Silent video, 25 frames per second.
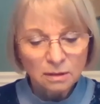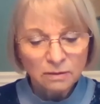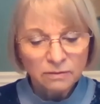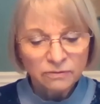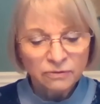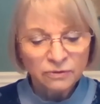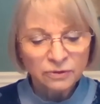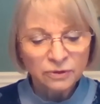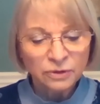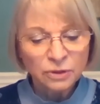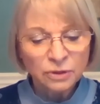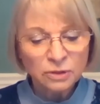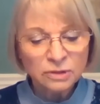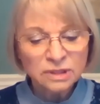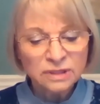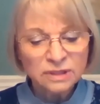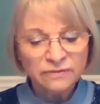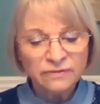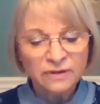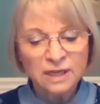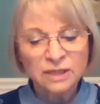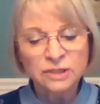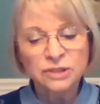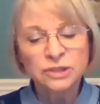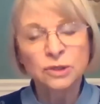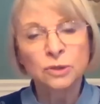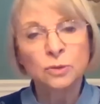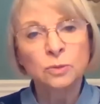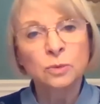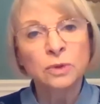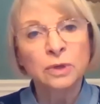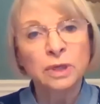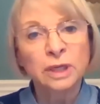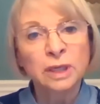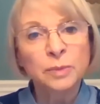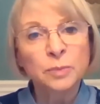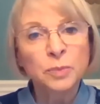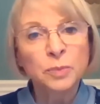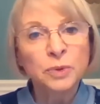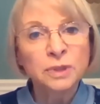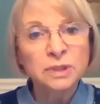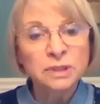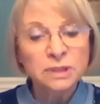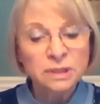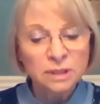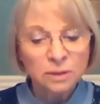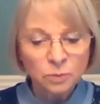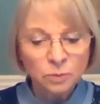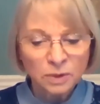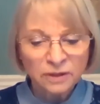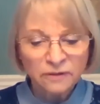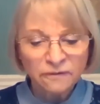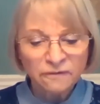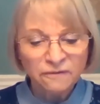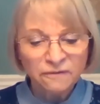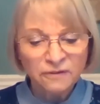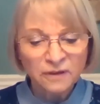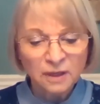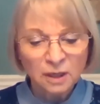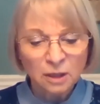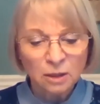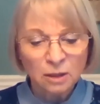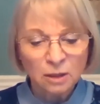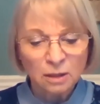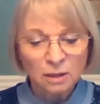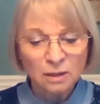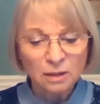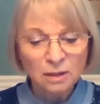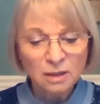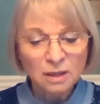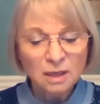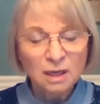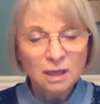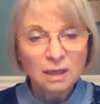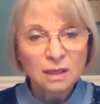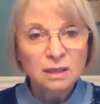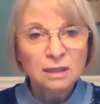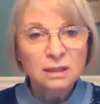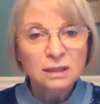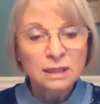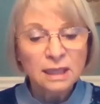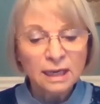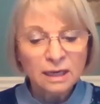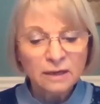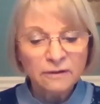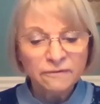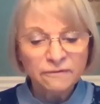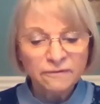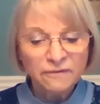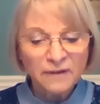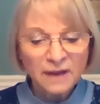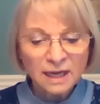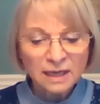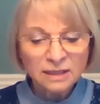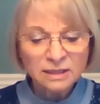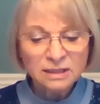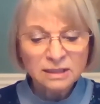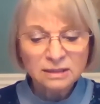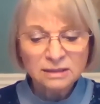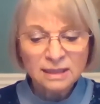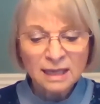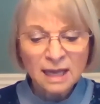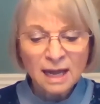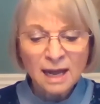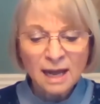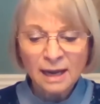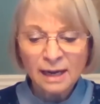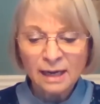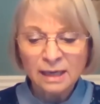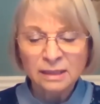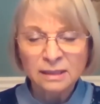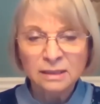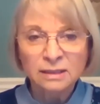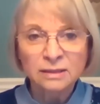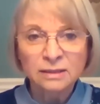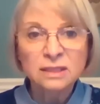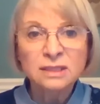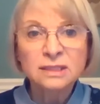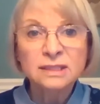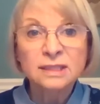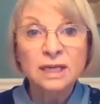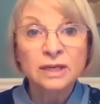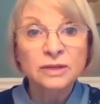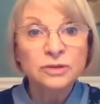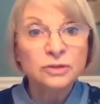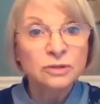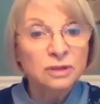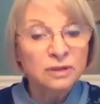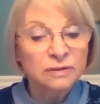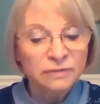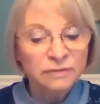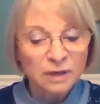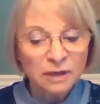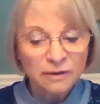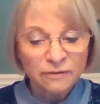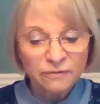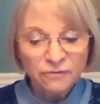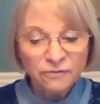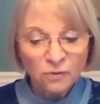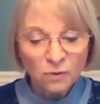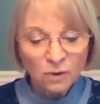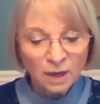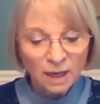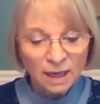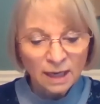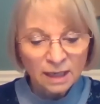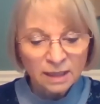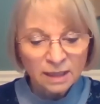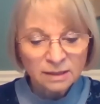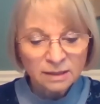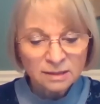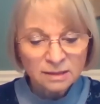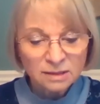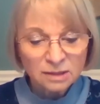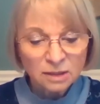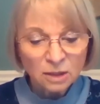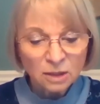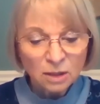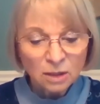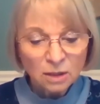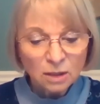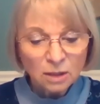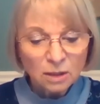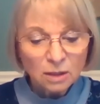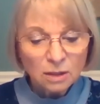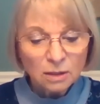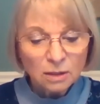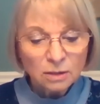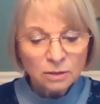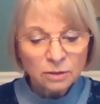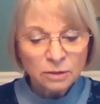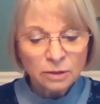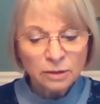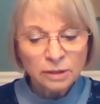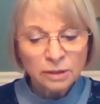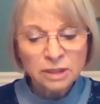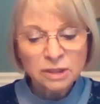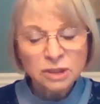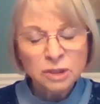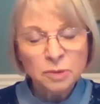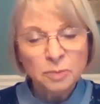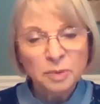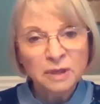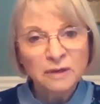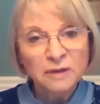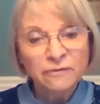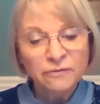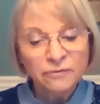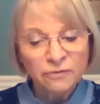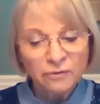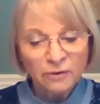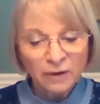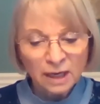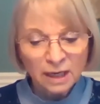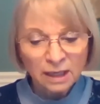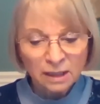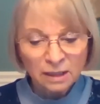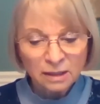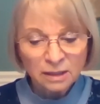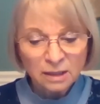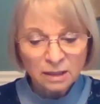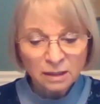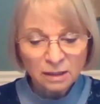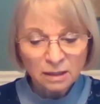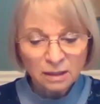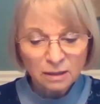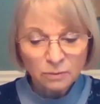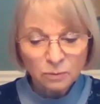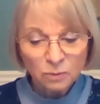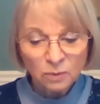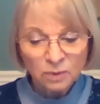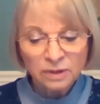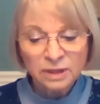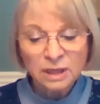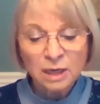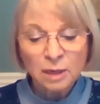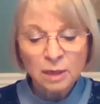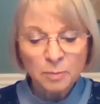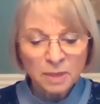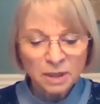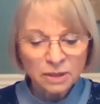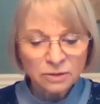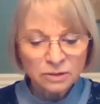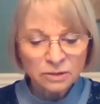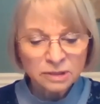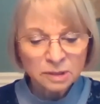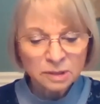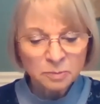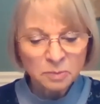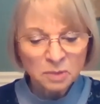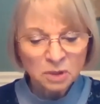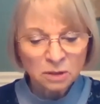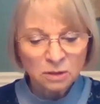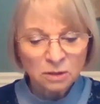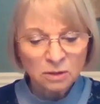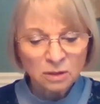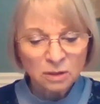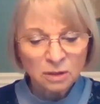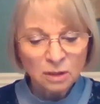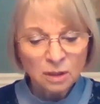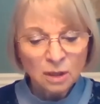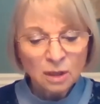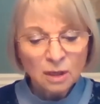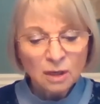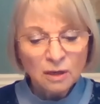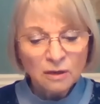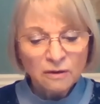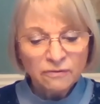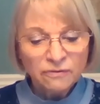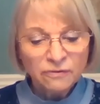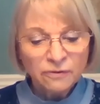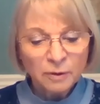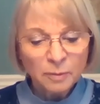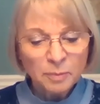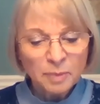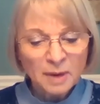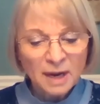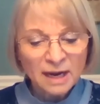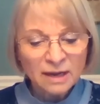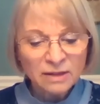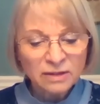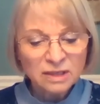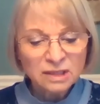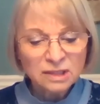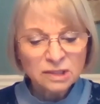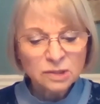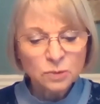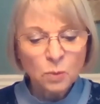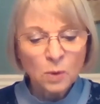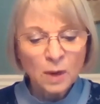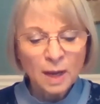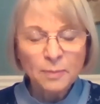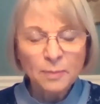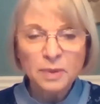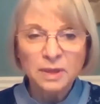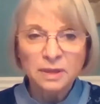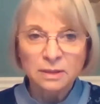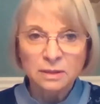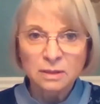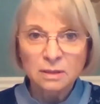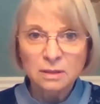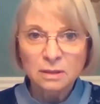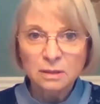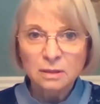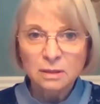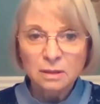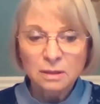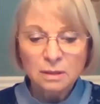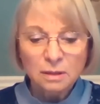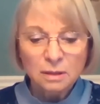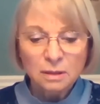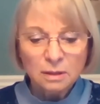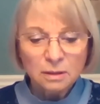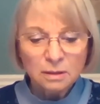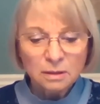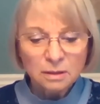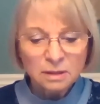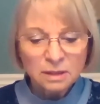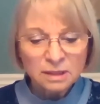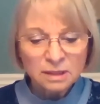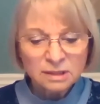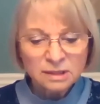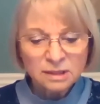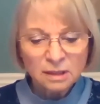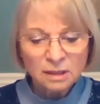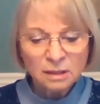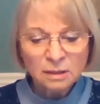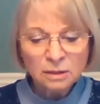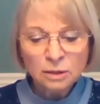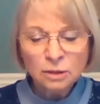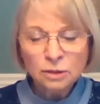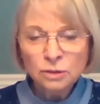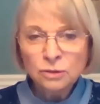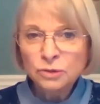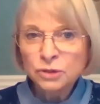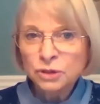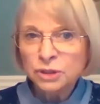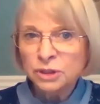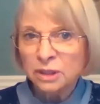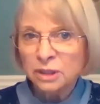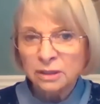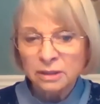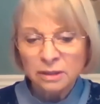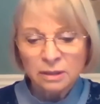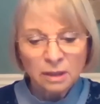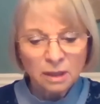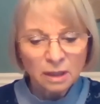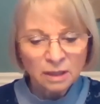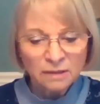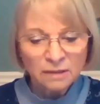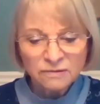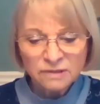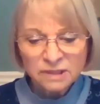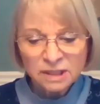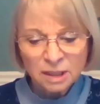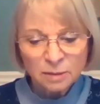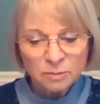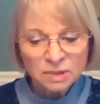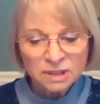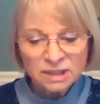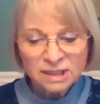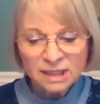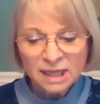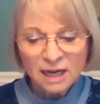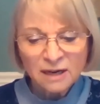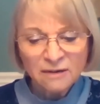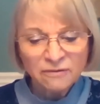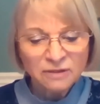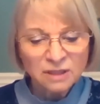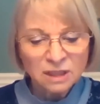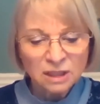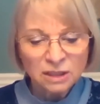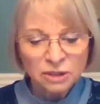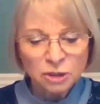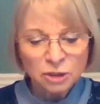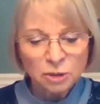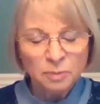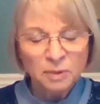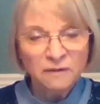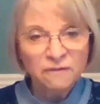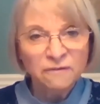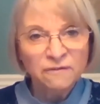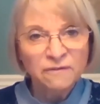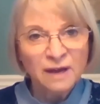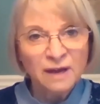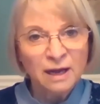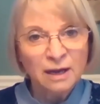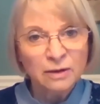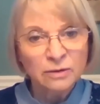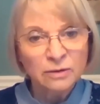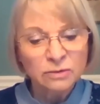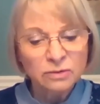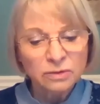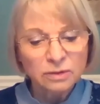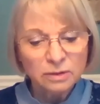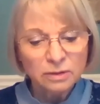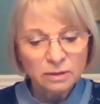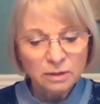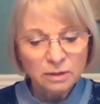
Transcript: For those of us who were imprinted with fear, like a faint line in the center of our foreheads, learning to be afraid with our mother's milk, for by this weapon this illusion of some safety to be found.